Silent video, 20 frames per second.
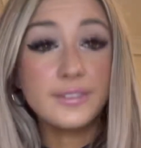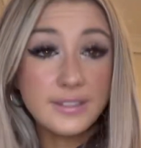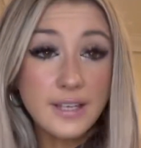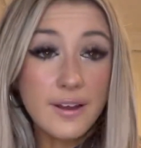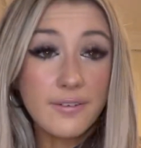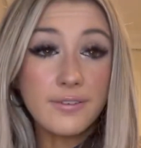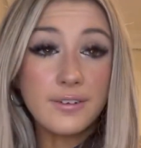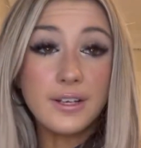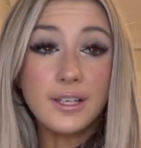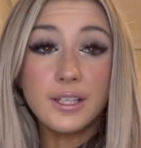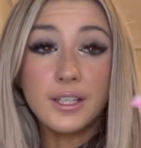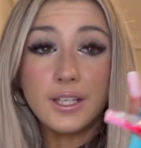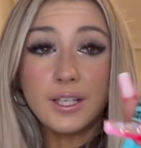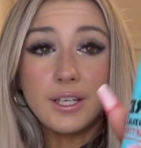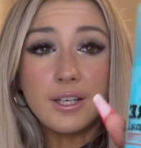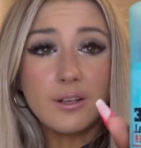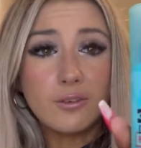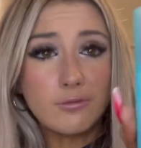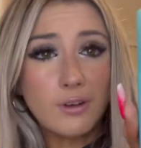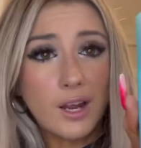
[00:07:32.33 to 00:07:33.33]

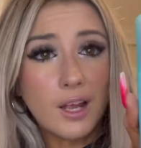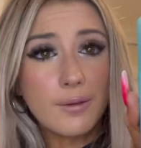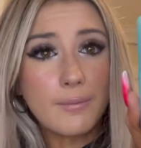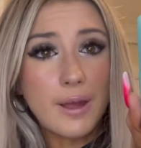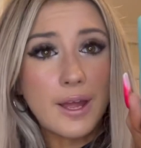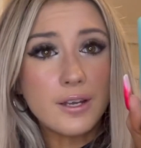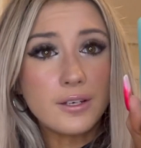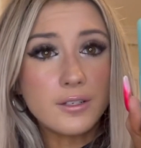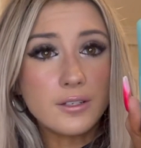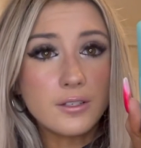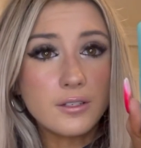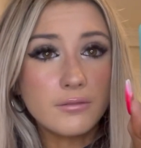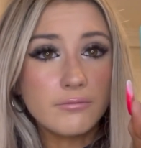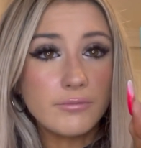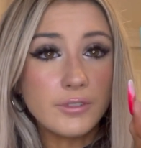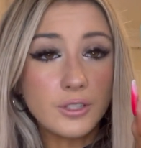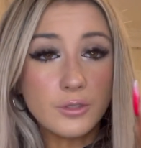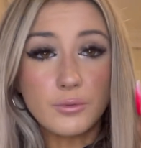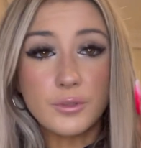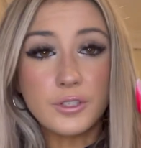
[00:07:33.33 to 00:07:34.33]
Definitely recommend.
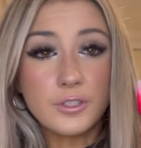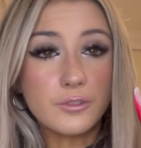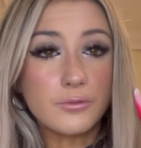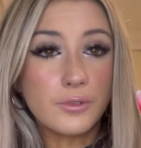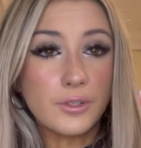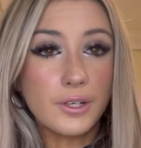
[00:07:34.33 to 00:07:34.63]
This one is really